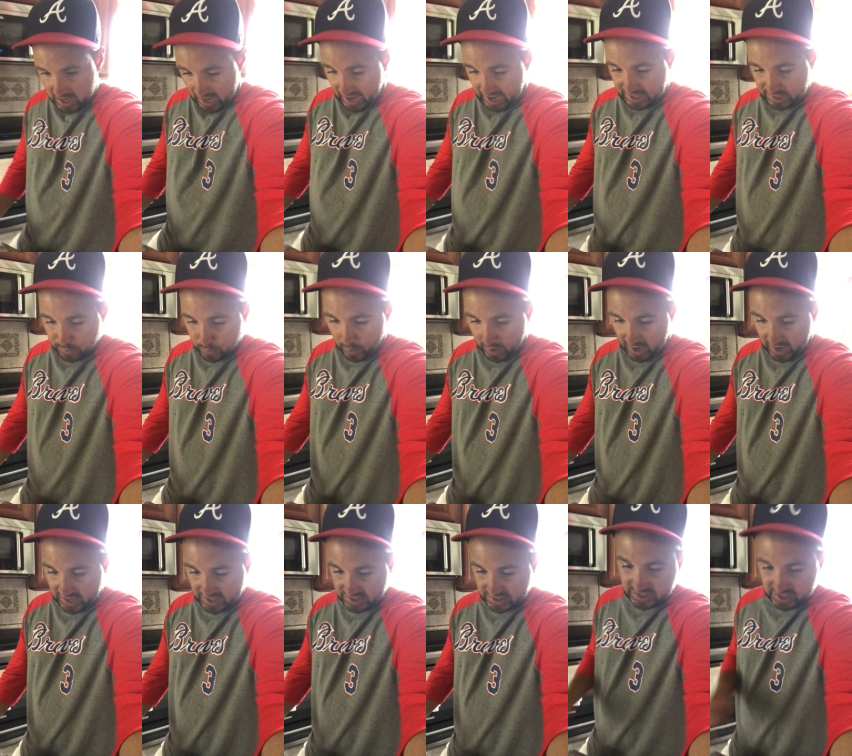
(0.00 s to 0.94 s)

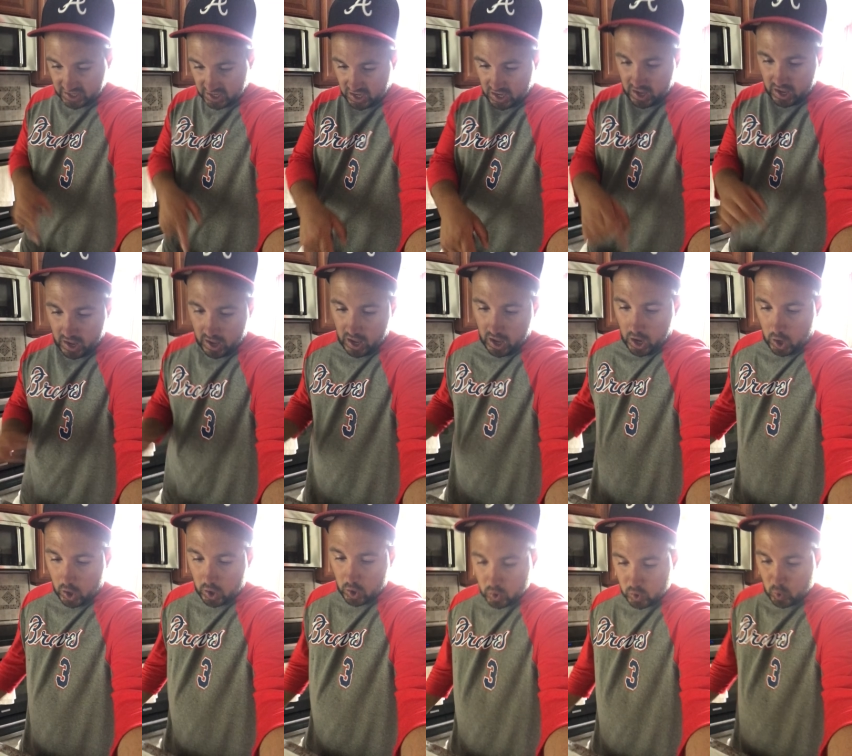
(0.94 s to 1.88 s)
Anyways,
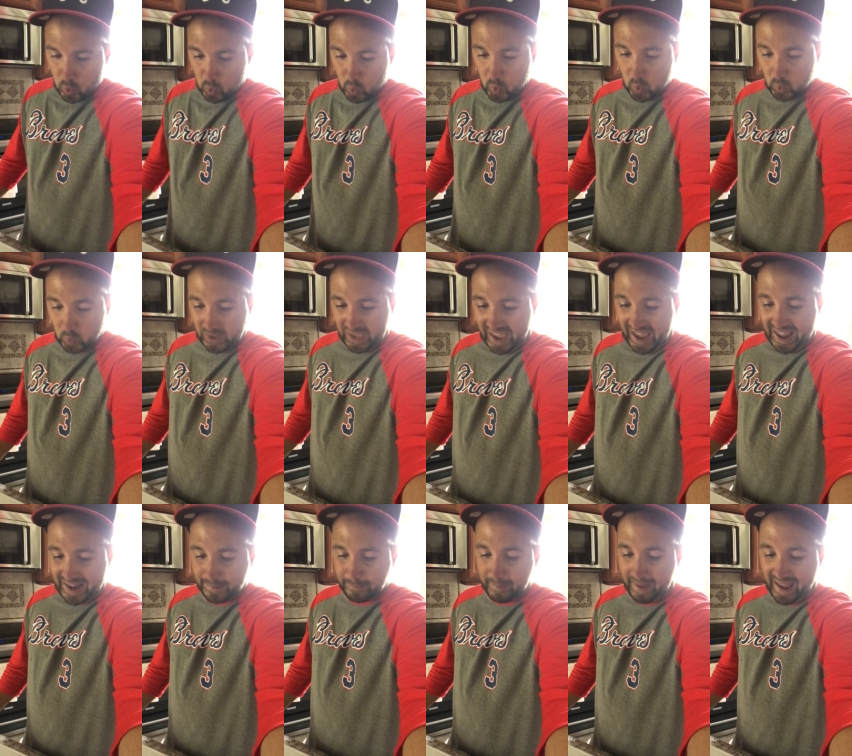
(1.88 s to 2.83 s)
we
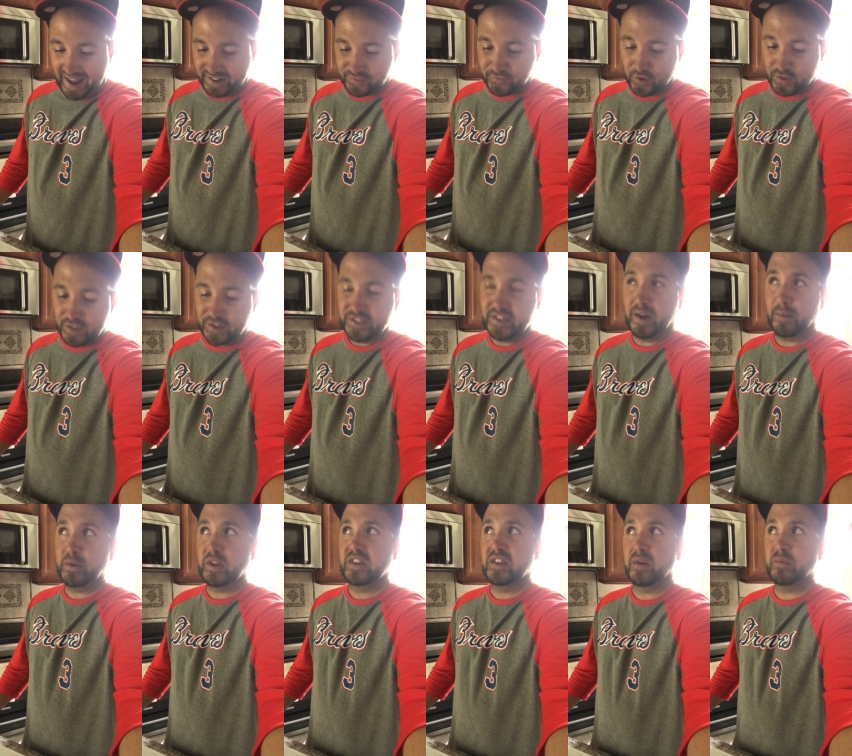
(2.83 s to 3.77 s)
had a match for the
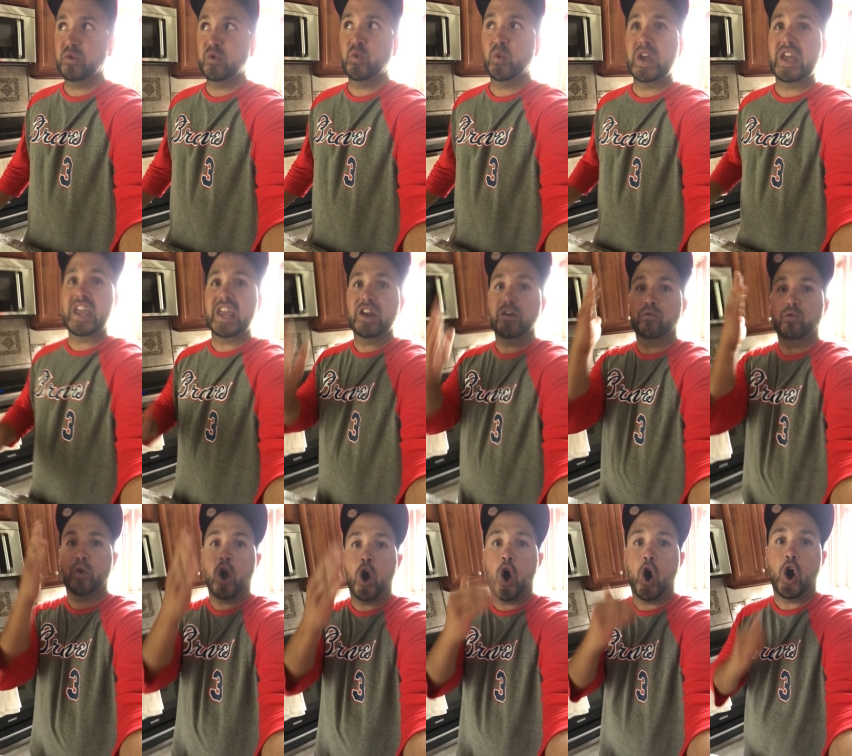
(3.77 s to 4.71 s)
WWE
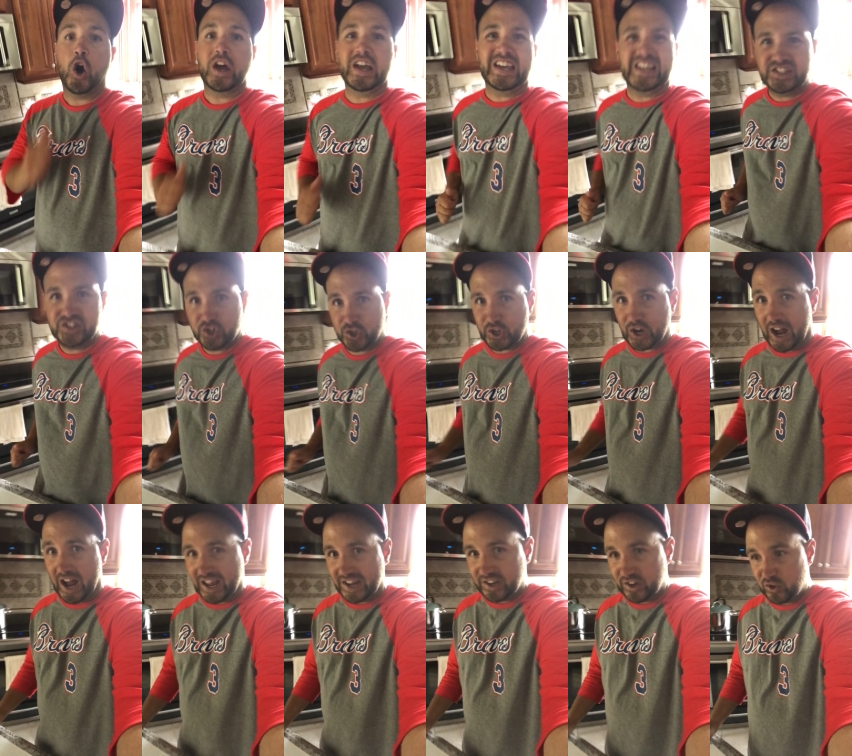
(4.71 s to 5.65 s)
Raw
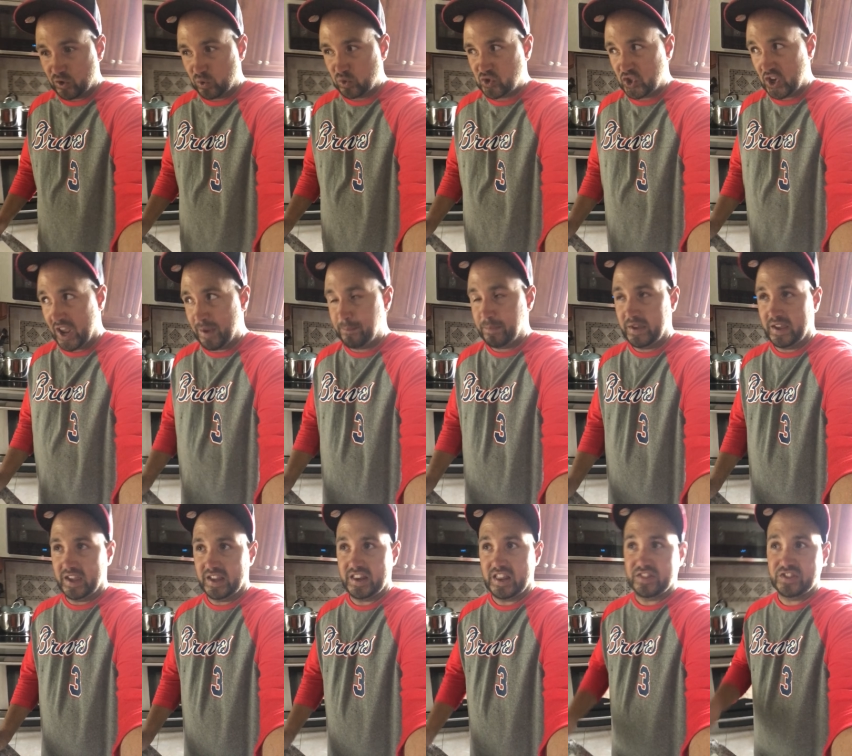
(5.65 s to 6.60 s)
Intercontinental
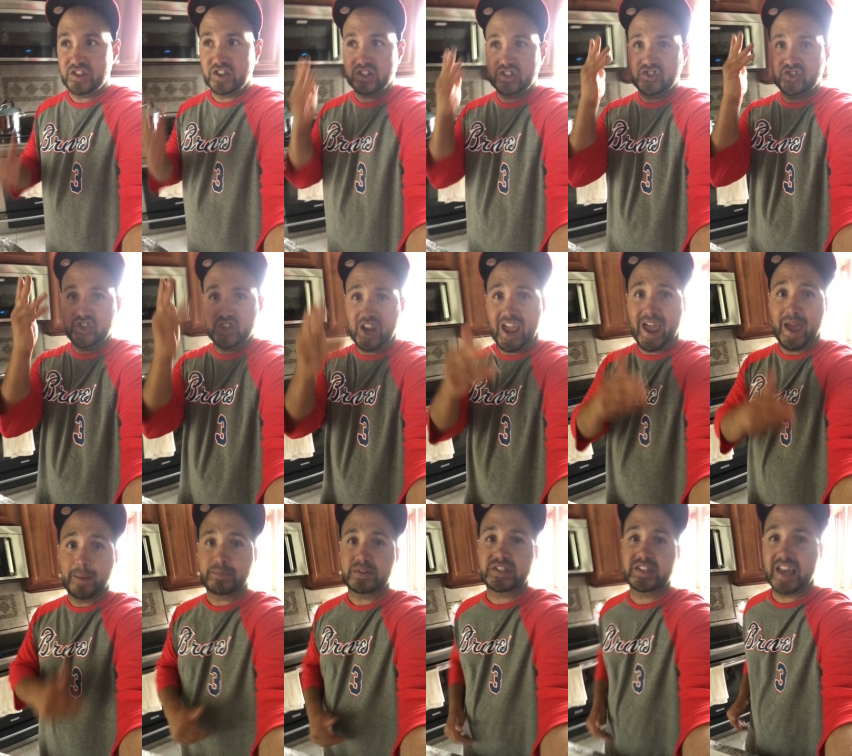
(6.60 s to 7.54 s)
Champion, the
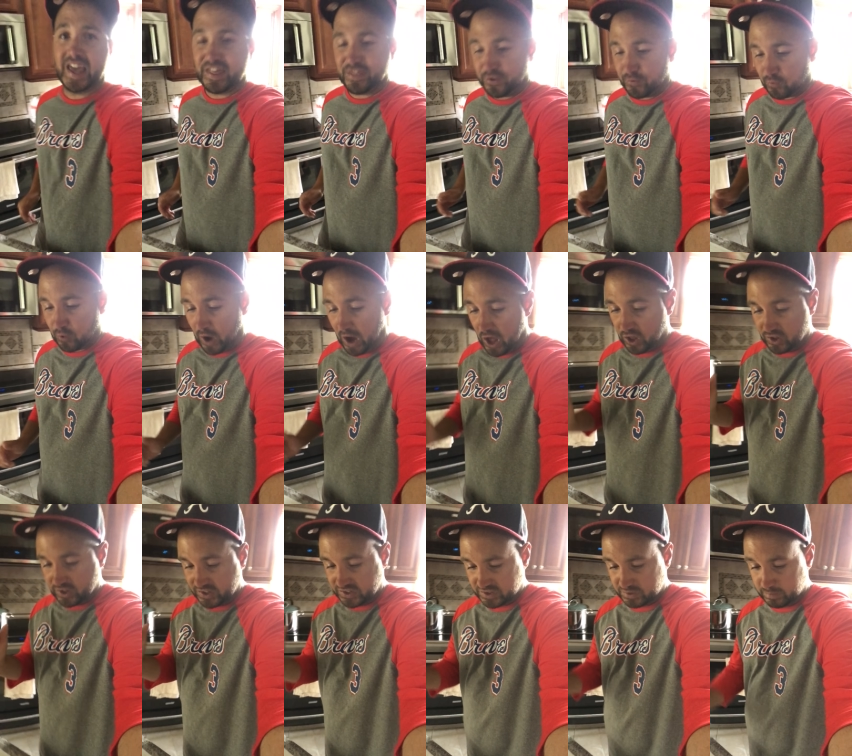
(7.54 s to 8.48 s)
champ Seth
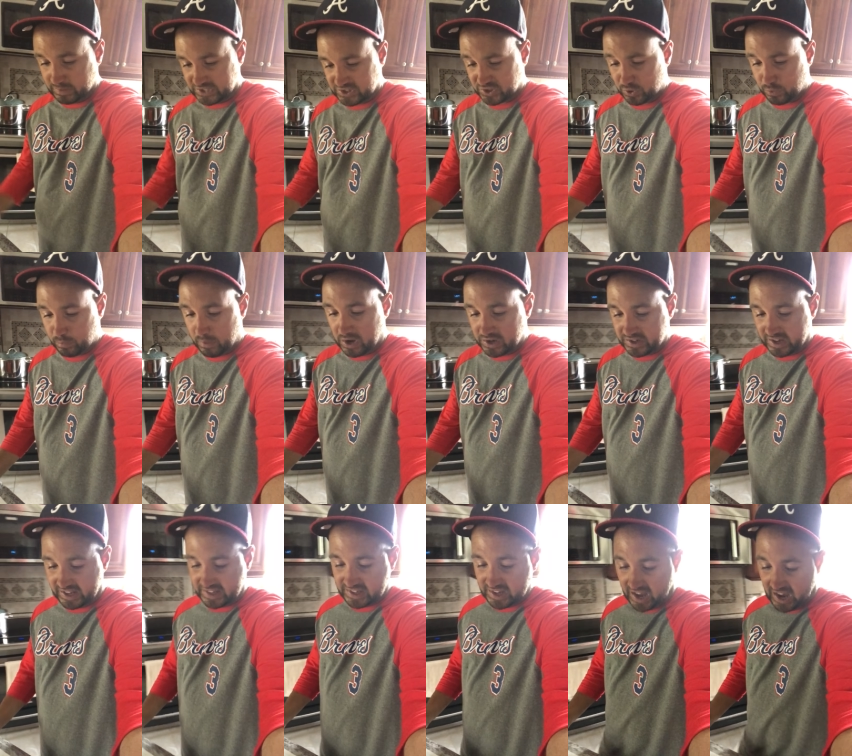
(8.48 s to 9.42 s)
Rollins, Mr.
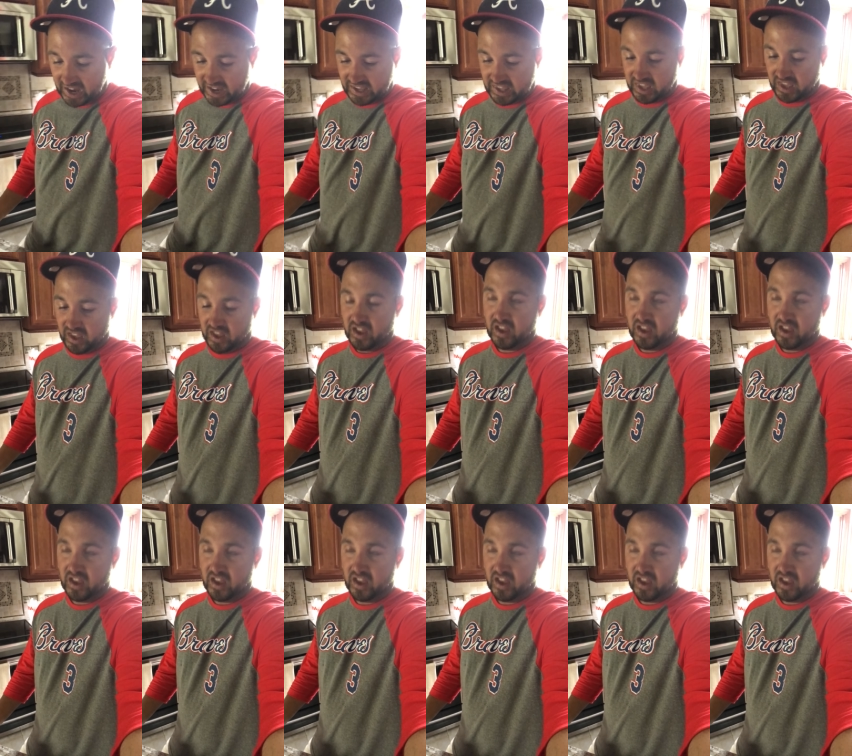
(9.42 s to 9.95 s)
Monday Night,